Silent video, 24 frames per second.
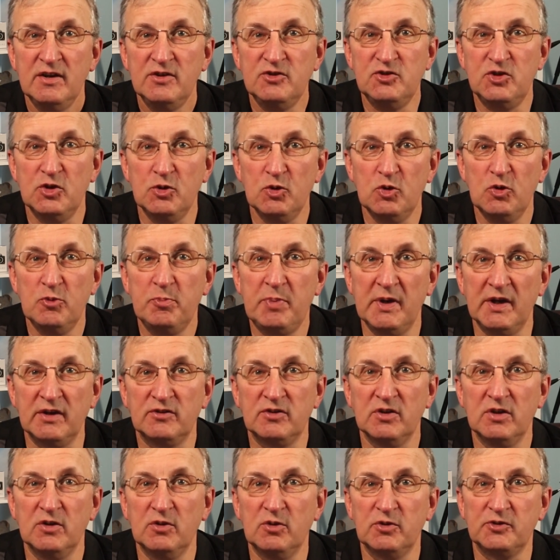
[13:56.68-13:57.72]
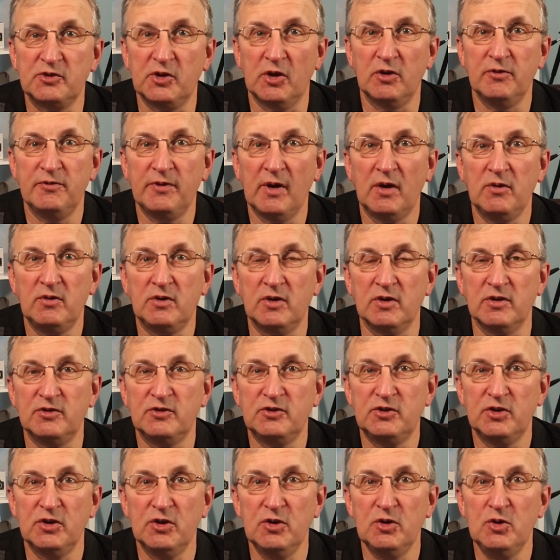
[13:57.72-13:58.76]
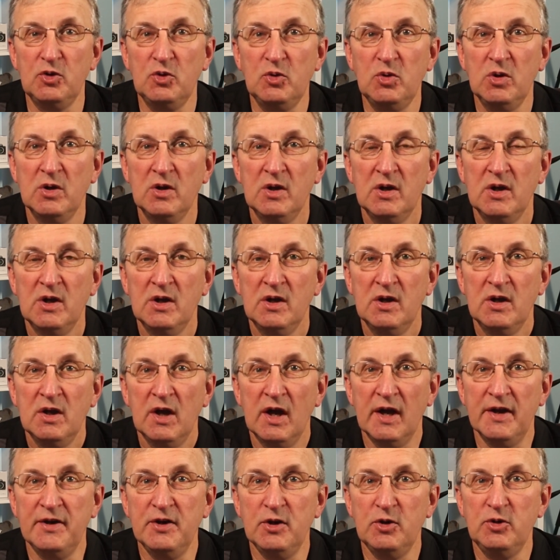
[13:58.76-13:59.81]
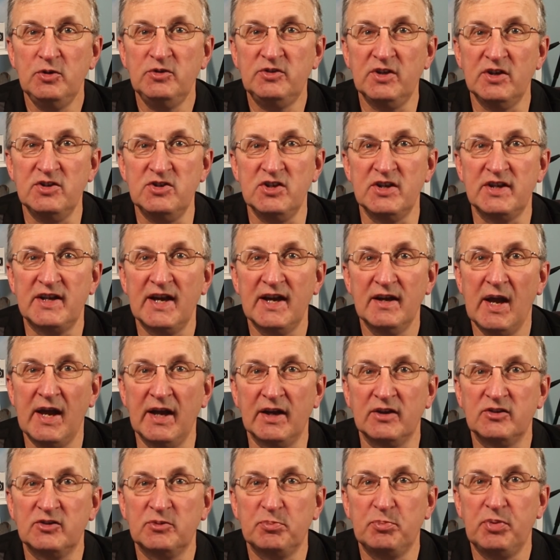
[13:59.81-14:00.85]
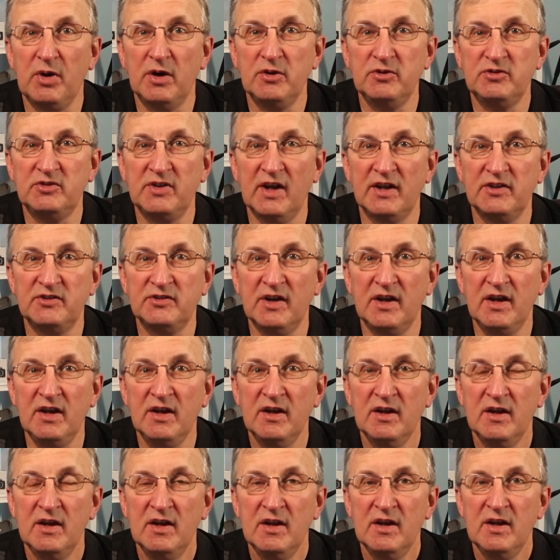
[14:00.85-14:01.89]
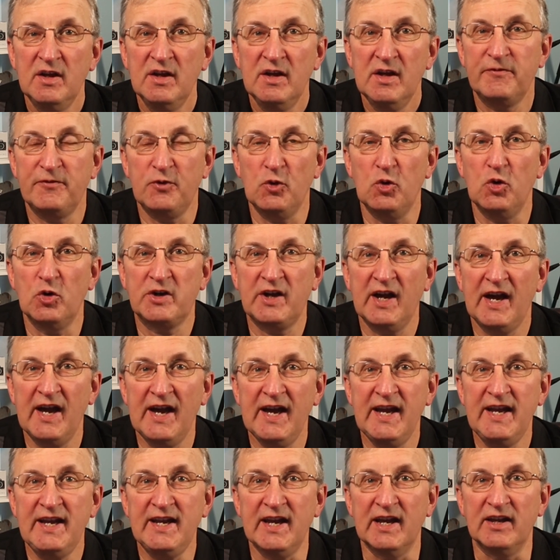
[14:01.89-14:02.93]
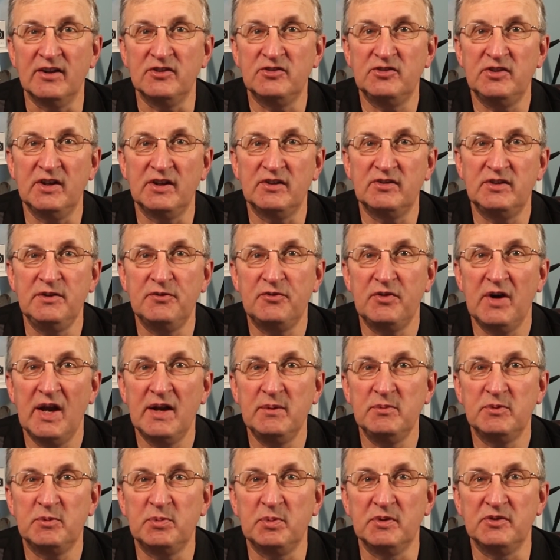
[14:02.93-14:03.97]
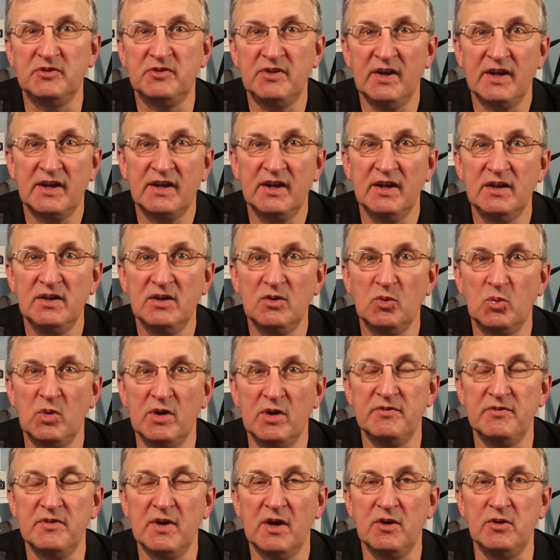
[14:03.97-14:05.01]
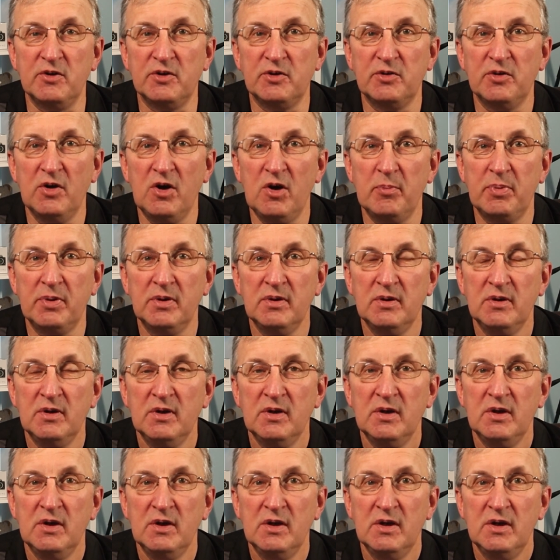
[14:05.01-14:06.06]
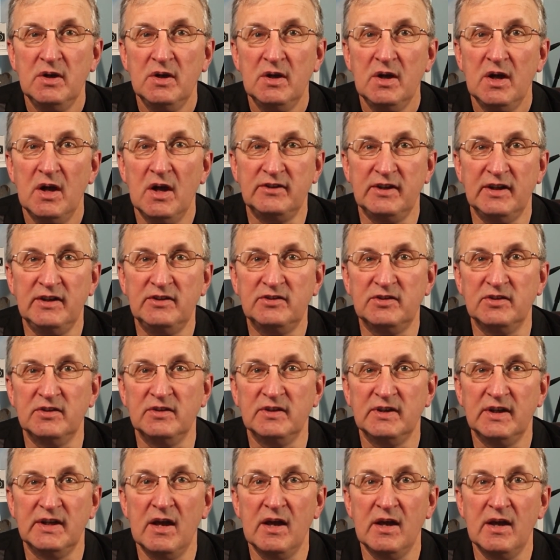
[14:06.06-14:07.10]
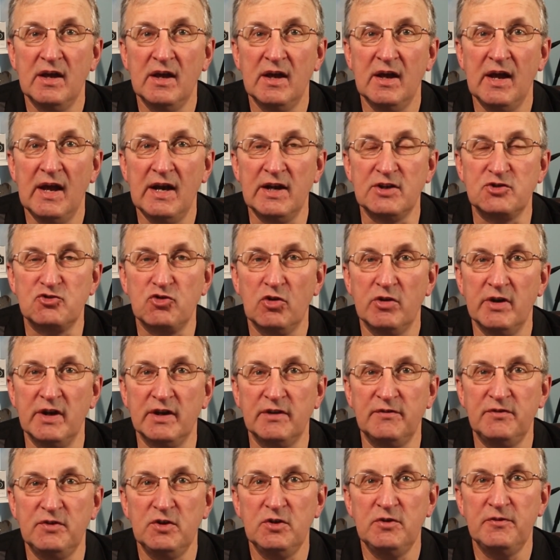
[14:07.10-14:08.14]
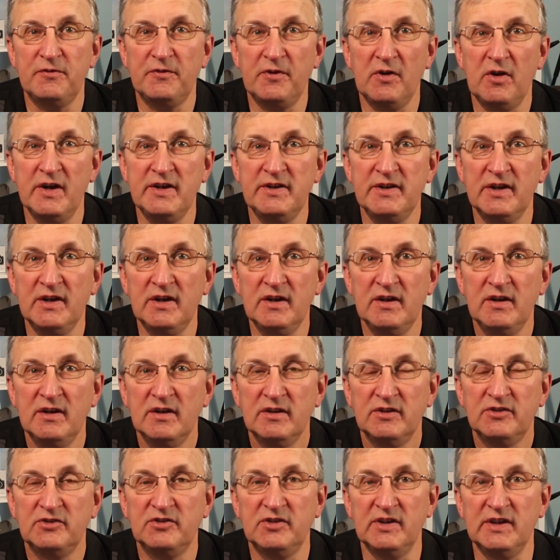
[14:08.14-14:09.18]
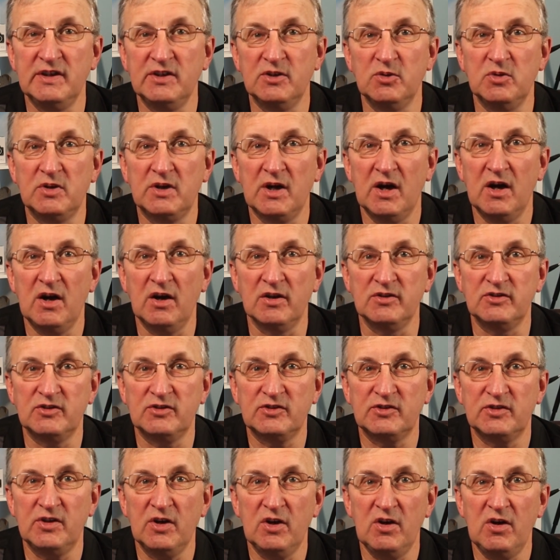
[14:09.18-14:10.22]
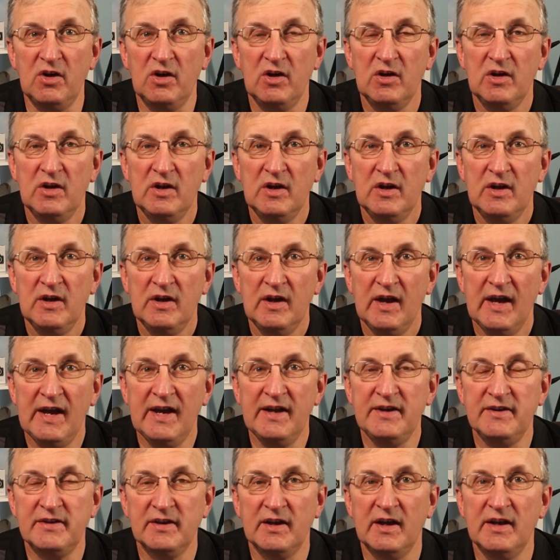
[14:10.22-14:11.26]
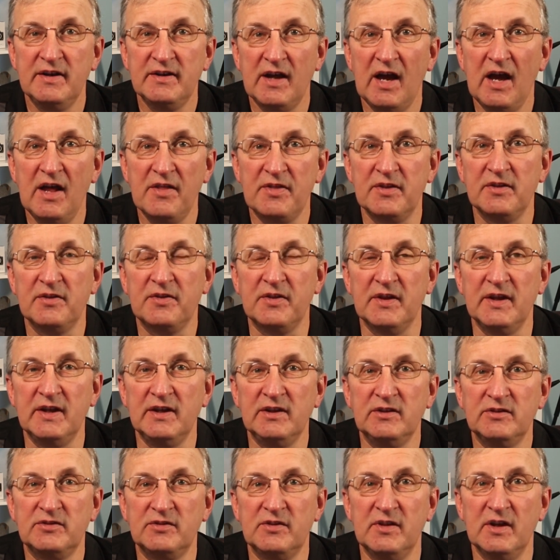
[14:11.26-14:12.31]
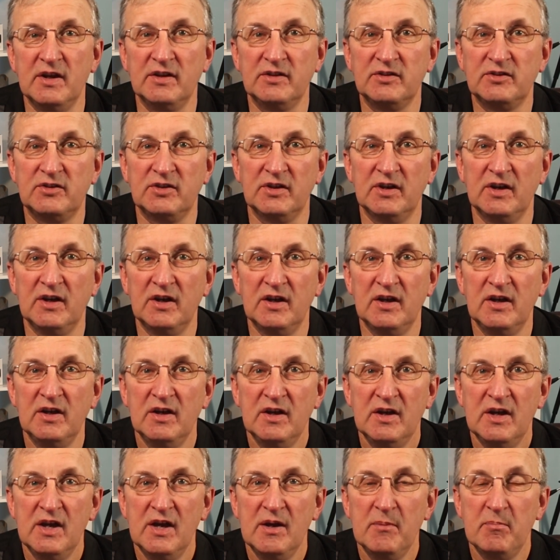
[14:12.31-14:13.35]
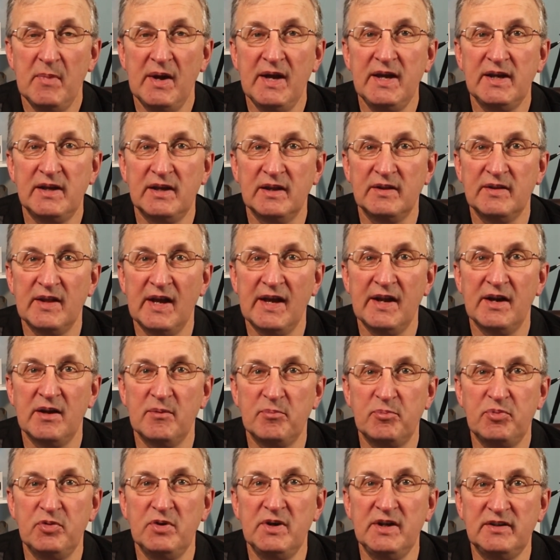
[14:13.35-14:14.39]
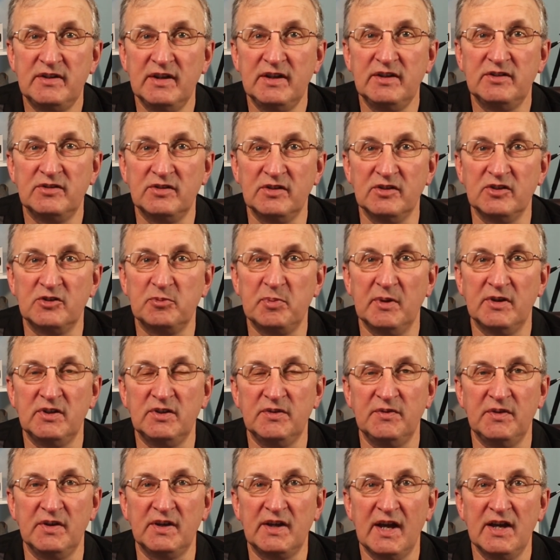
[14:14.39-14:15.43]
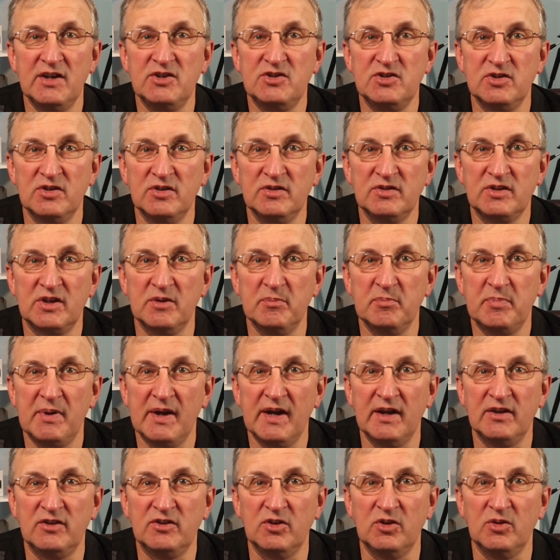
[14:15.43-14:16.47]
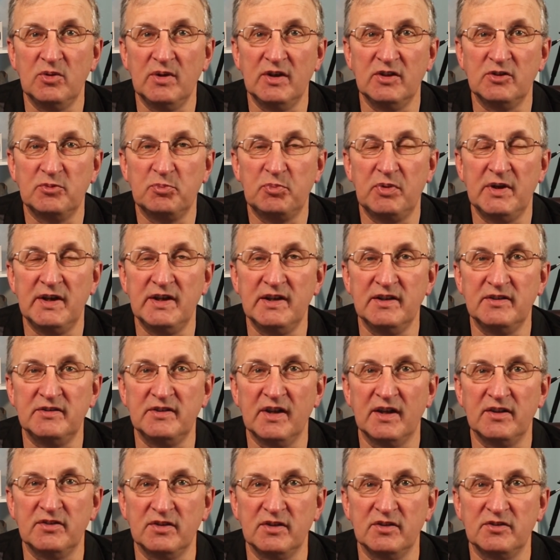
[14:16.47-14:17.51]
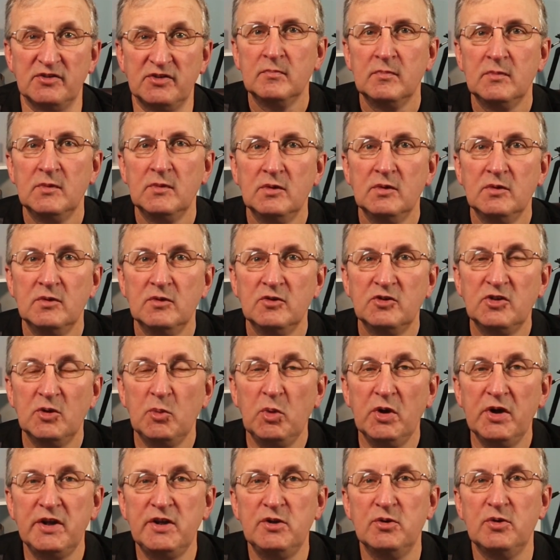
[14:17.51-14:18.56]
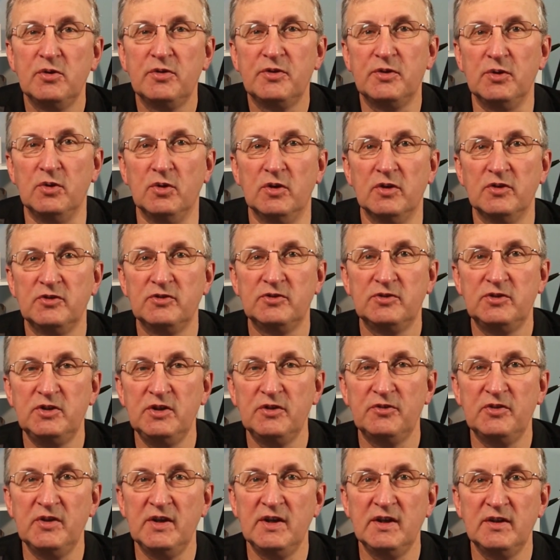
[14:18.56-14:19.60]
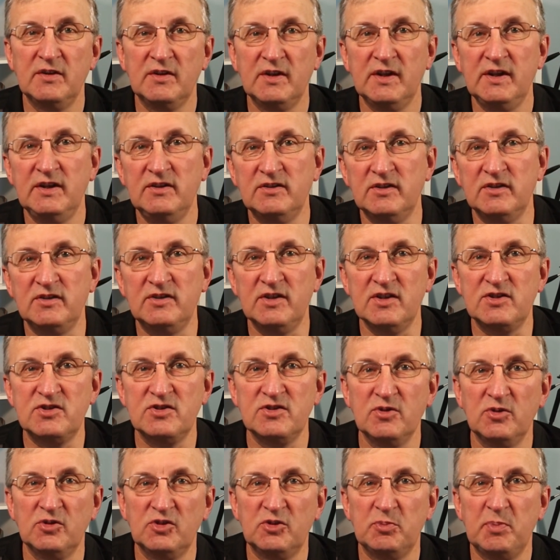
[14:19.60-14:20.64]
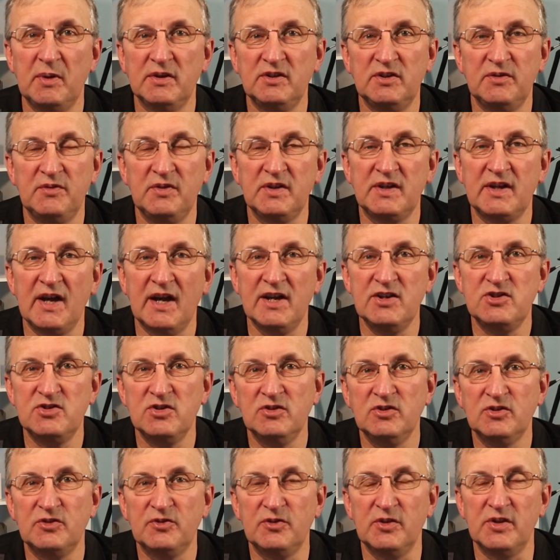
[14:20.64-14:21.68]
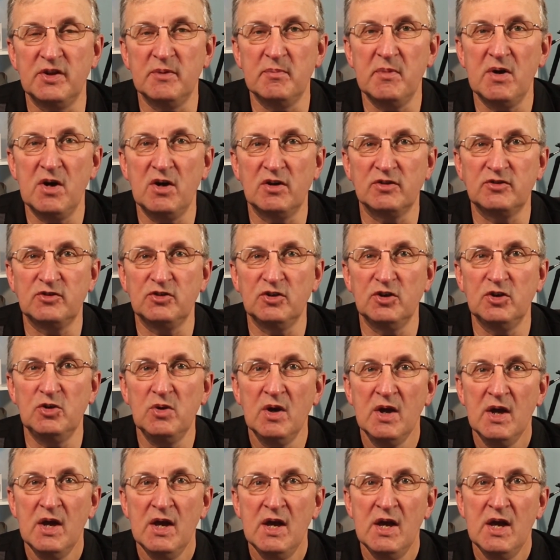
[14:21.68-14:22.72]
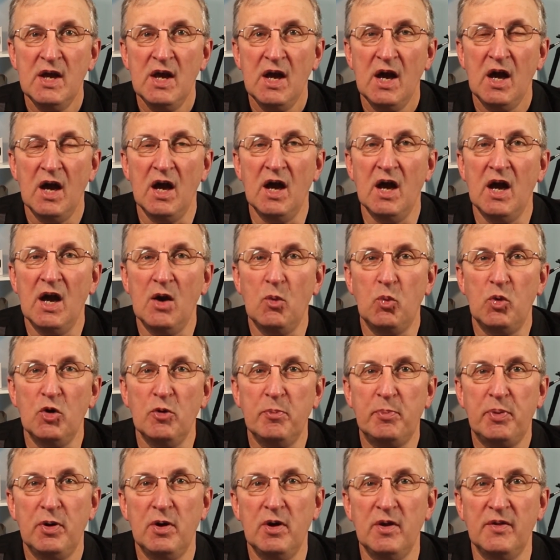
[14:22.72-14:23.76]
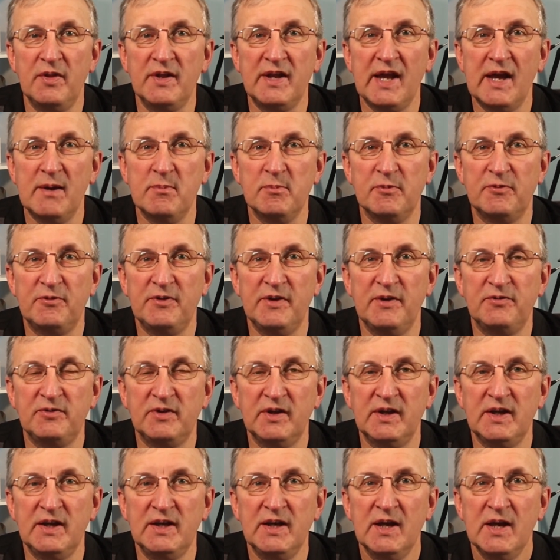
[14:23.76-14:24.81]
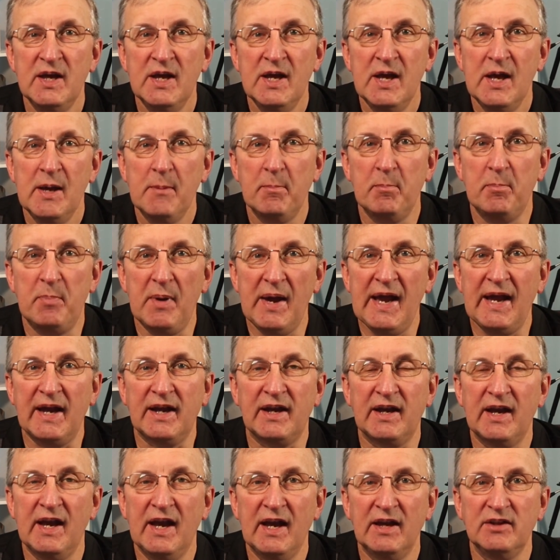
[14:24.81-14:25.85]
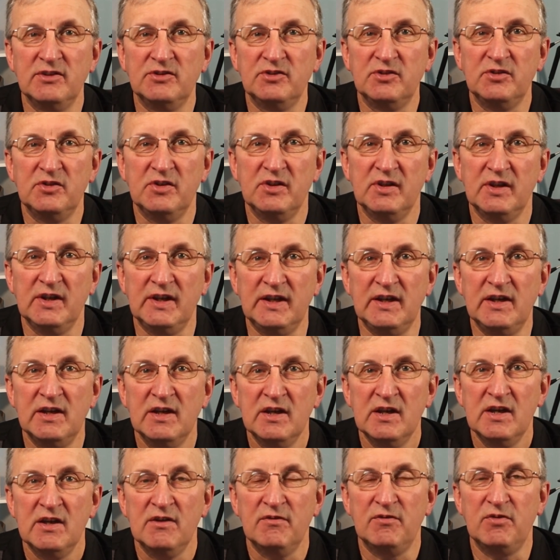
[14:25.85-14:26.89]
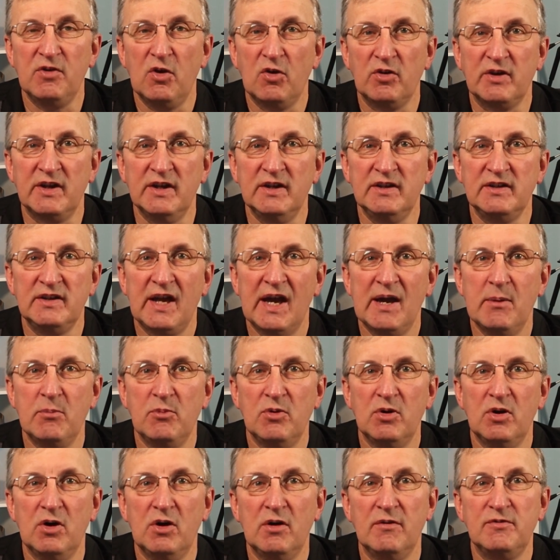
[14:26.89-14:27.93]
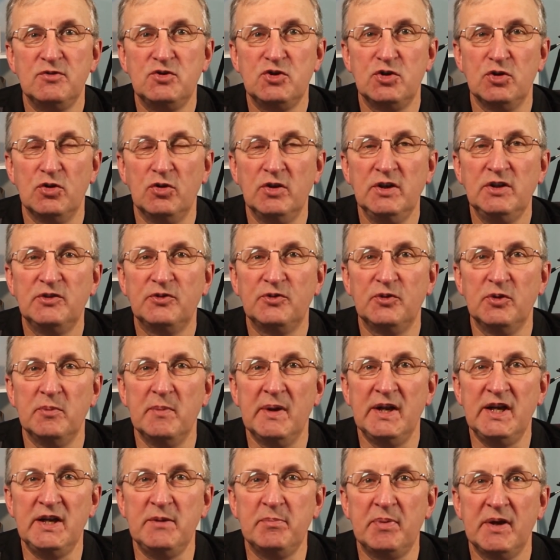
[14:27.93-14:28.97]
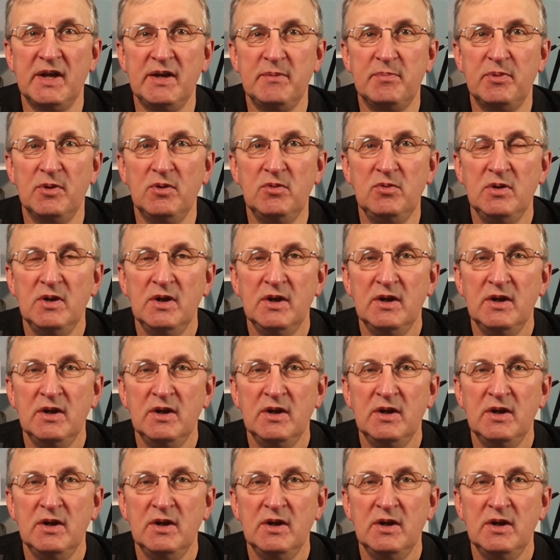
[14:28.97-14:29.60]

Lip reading: dual pixel autofocus 2, a new Digic X processor, 4K at 60 frames per second no crop, a decent electronic viewfinder, single card slot, and other things that make that a pretty decent specification compared to its predecessors. So what are your thoughts? Do you think these additional specifications for the Mark II will put the M50 back as the vlogging camera of choice for many people?